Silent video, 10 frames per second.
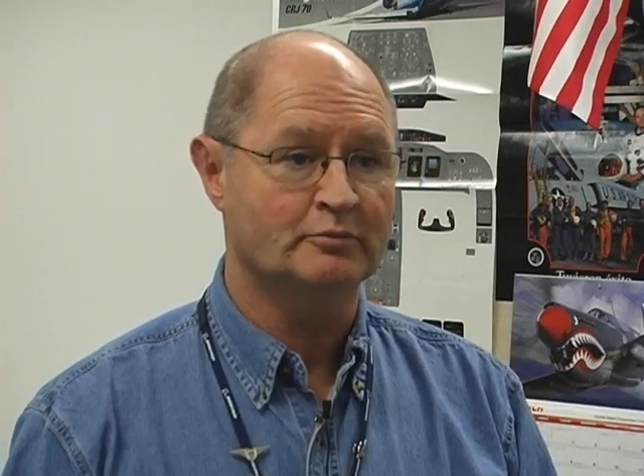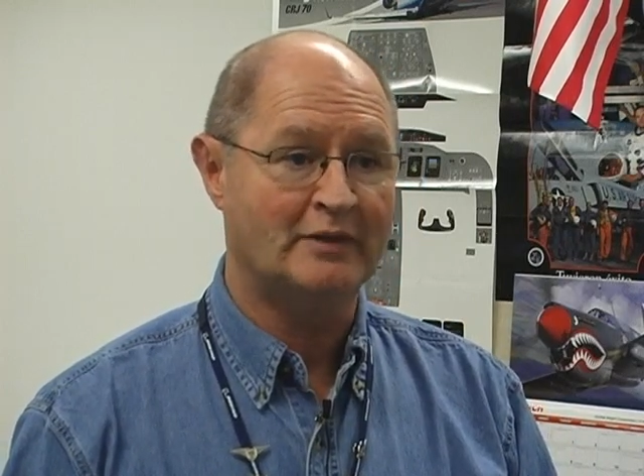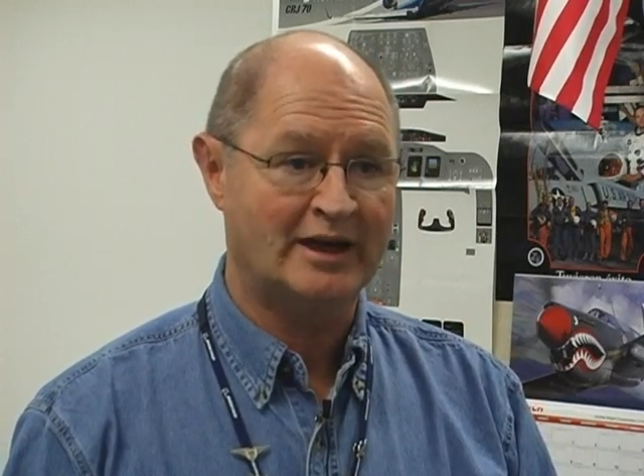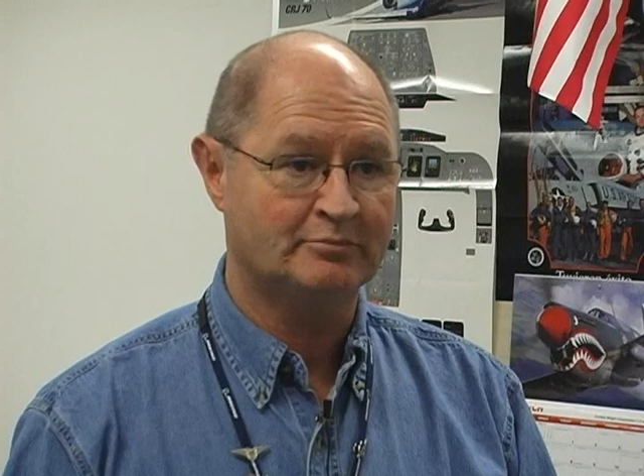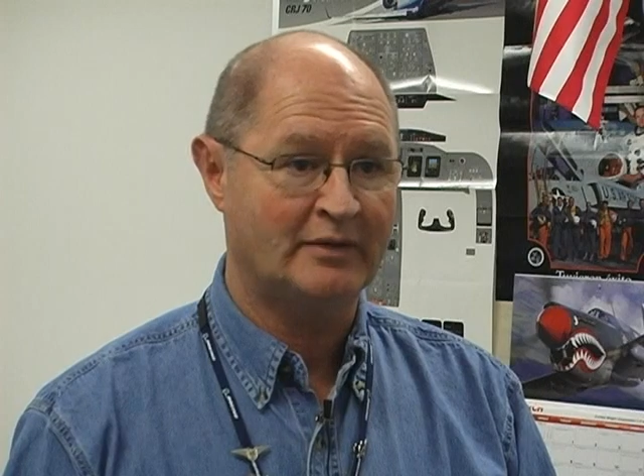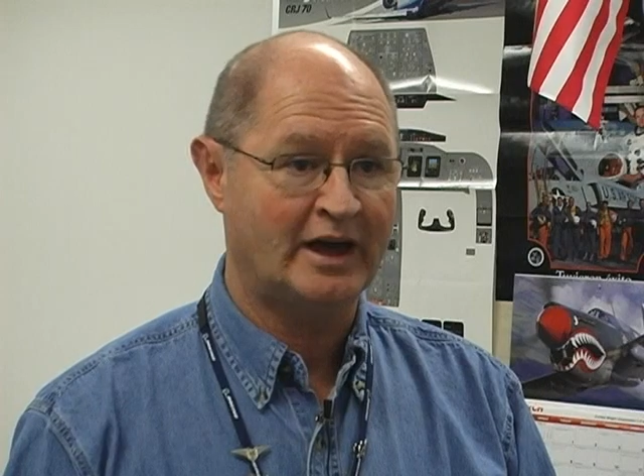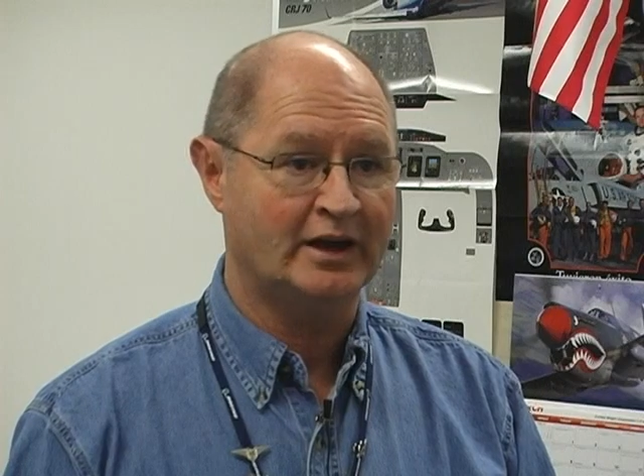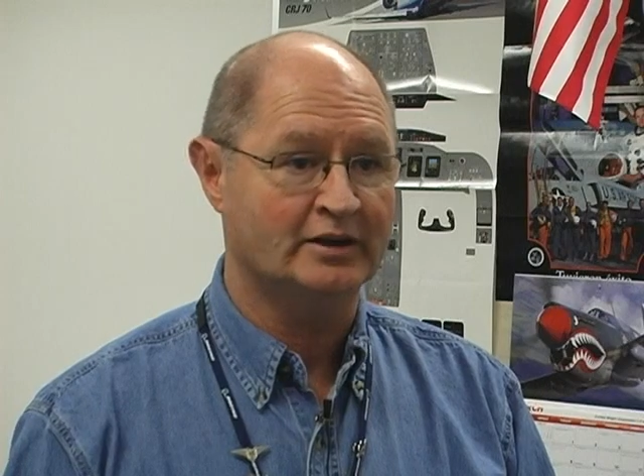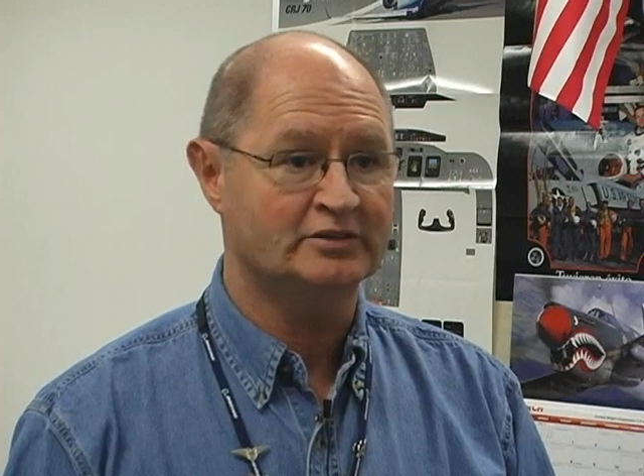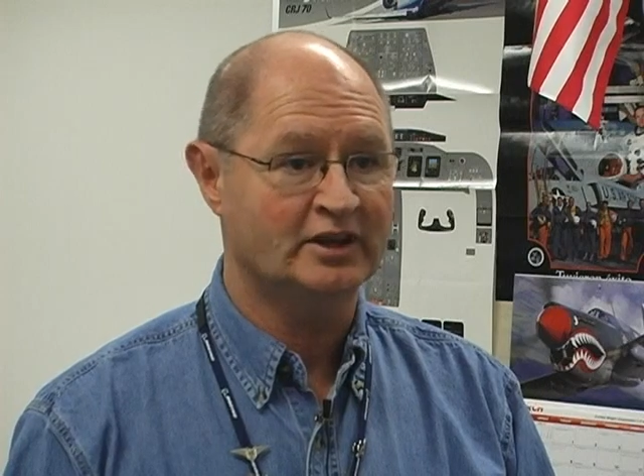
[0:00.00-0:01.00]

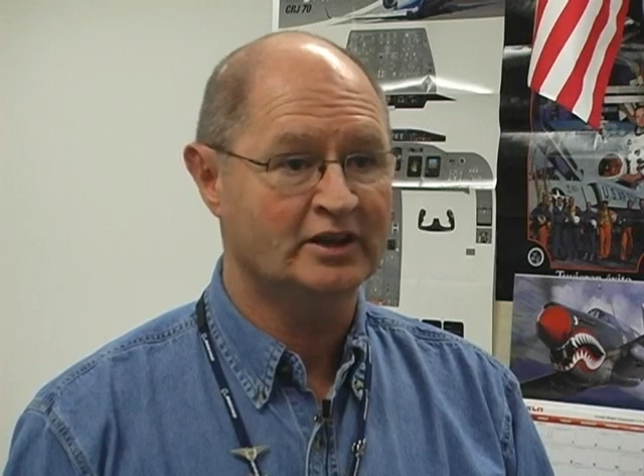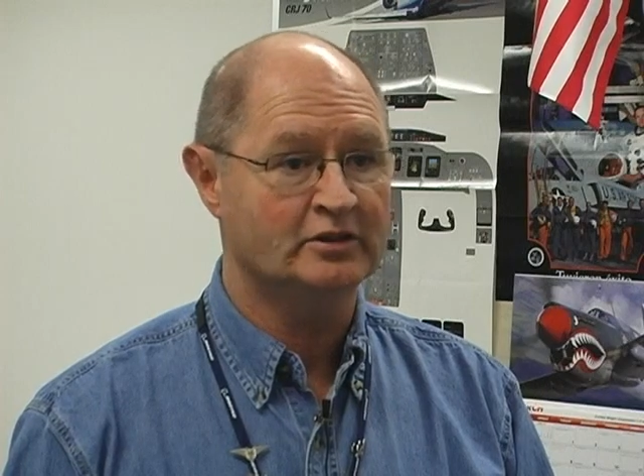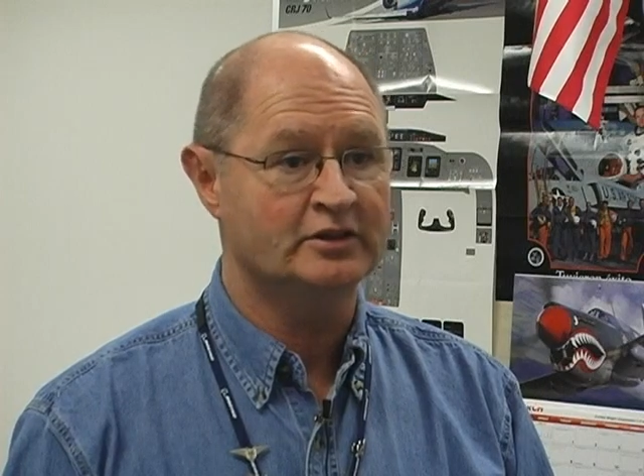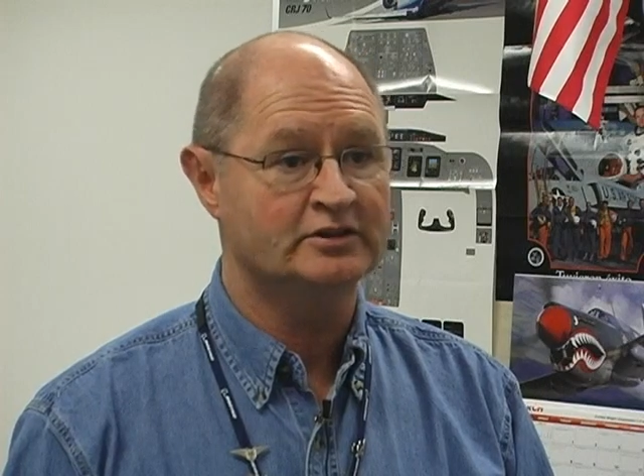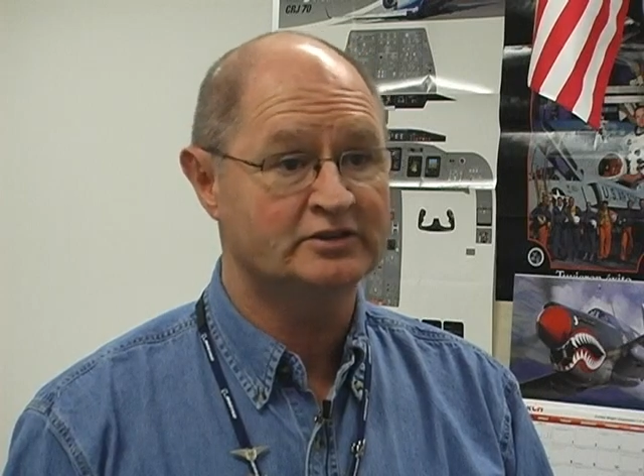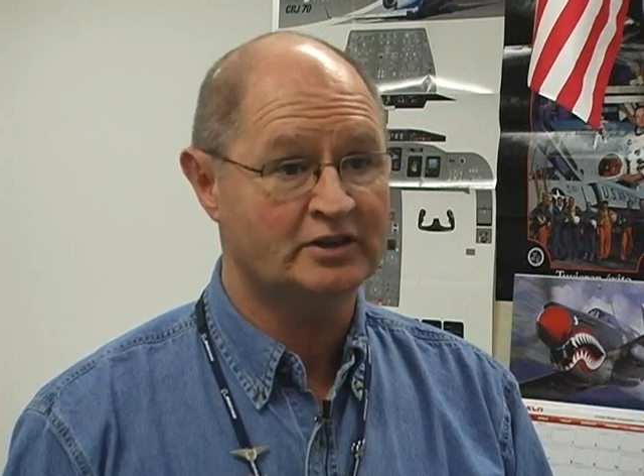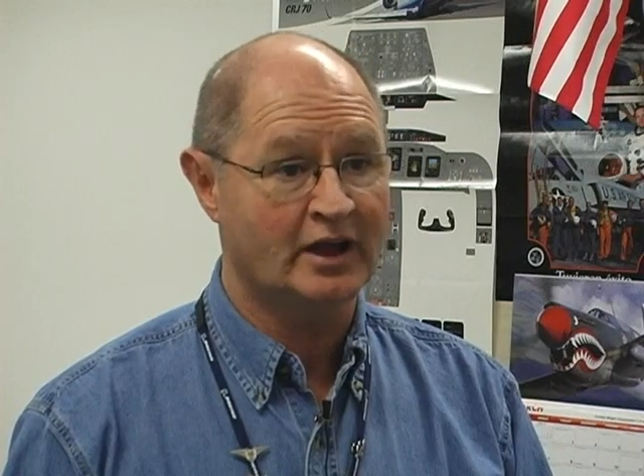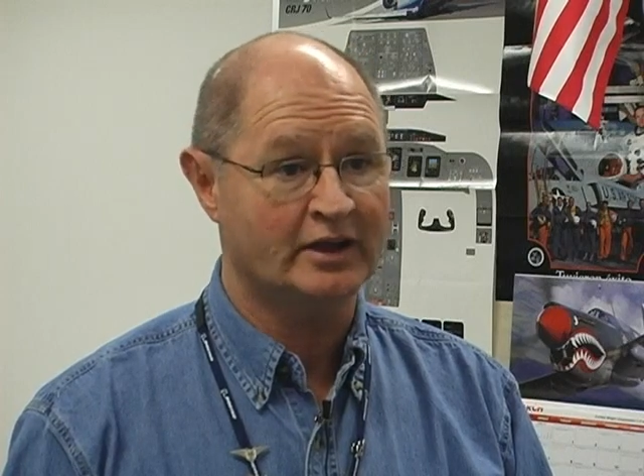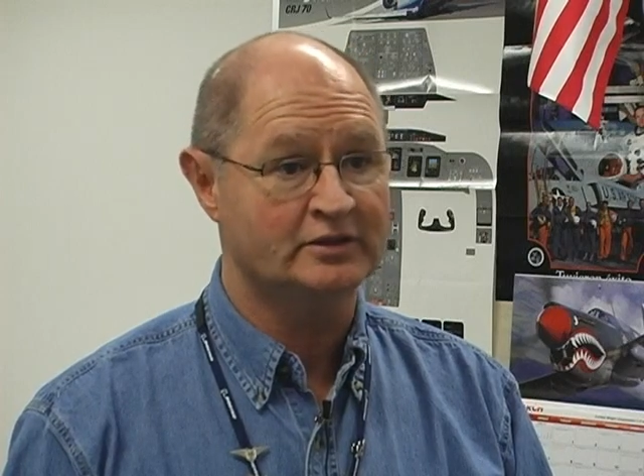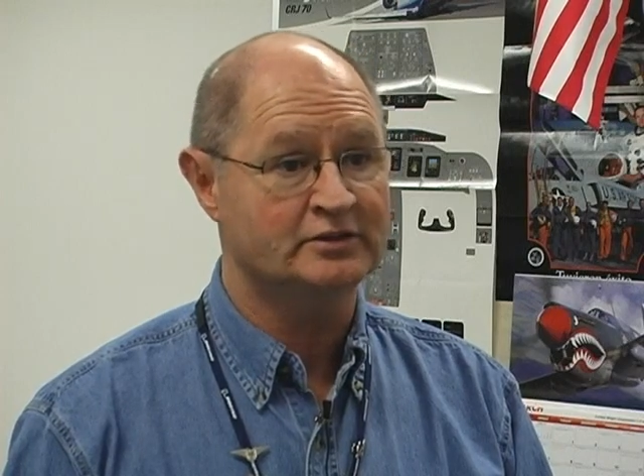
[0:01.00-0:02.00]
mathematics, English,
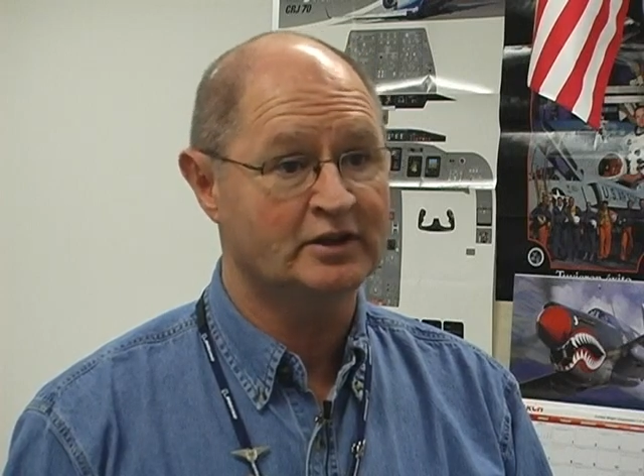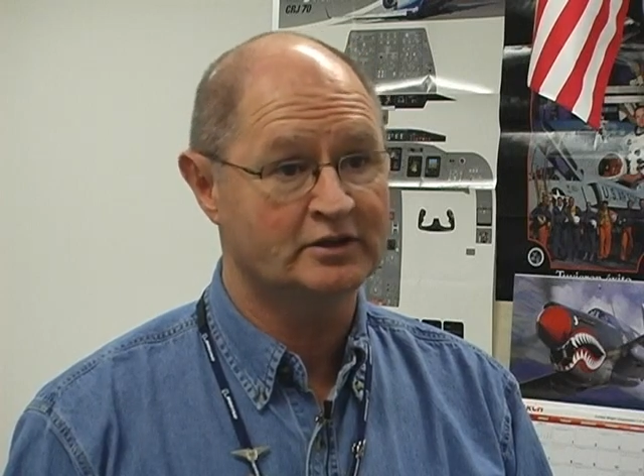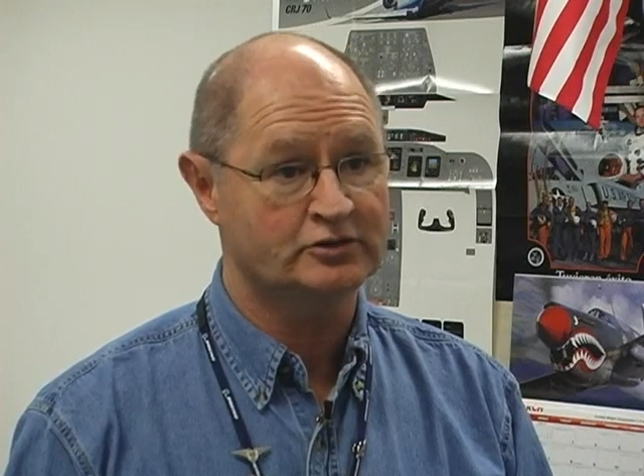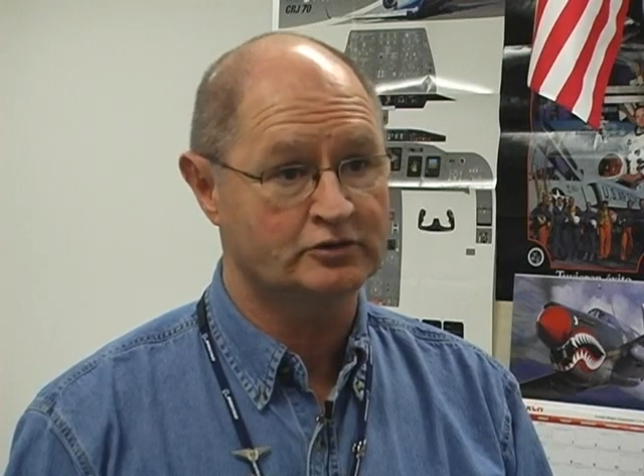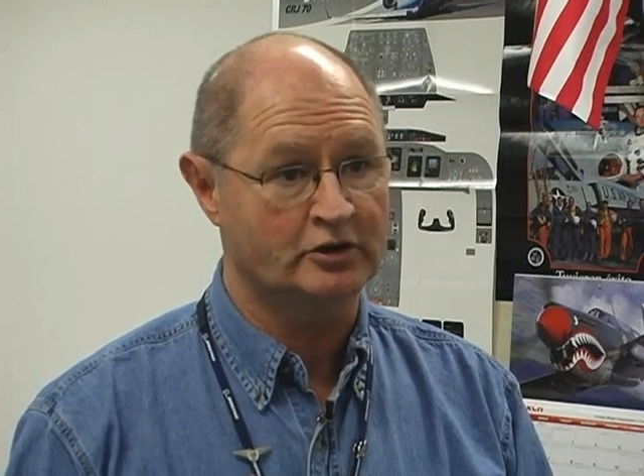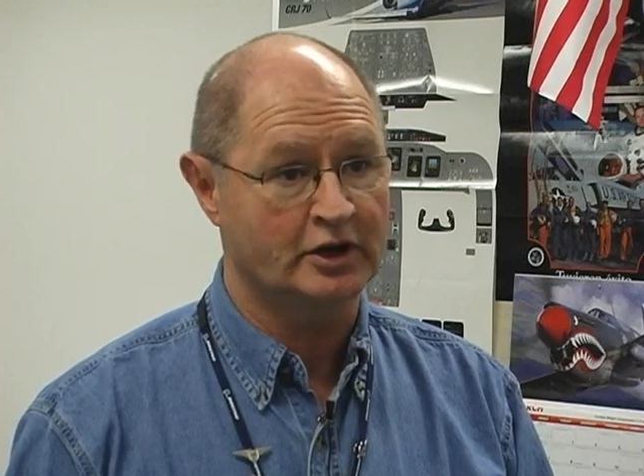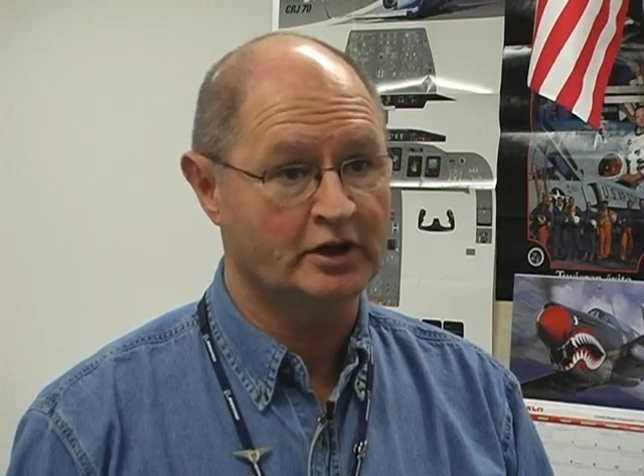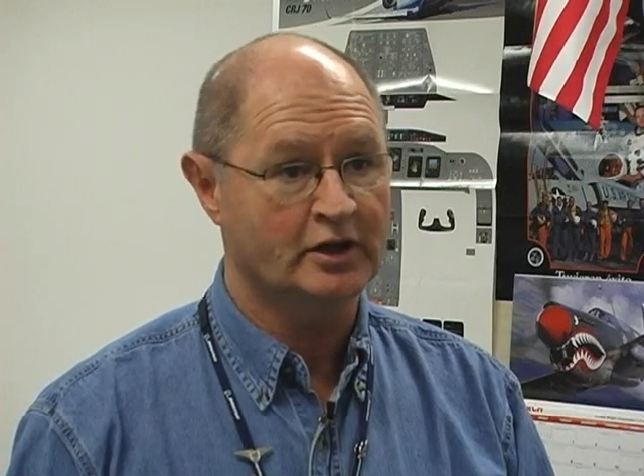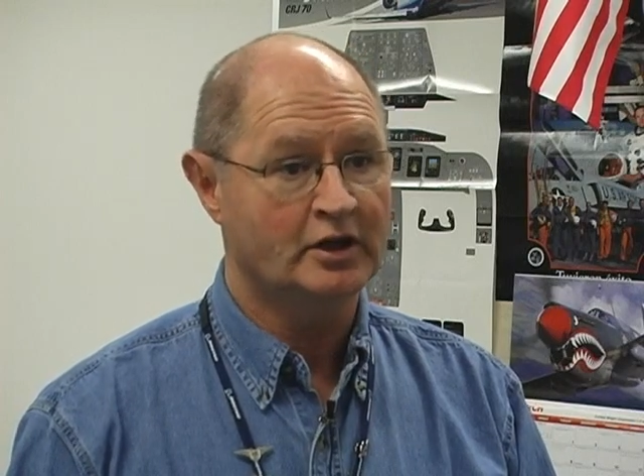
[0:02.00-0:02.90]
science, history.